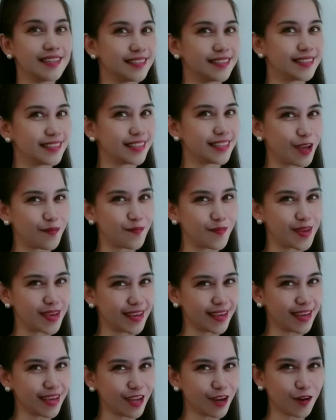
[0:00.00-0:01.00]
Same
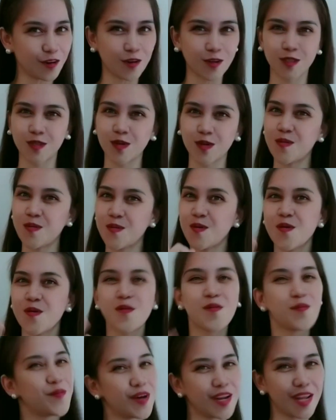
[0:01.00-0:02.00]
here. So
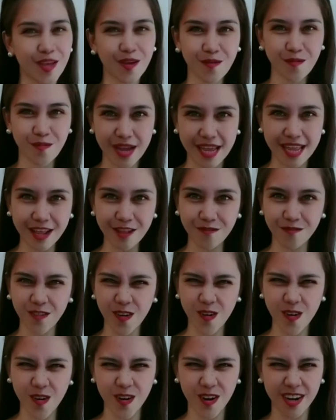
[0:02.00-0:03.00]
what are you waiting for?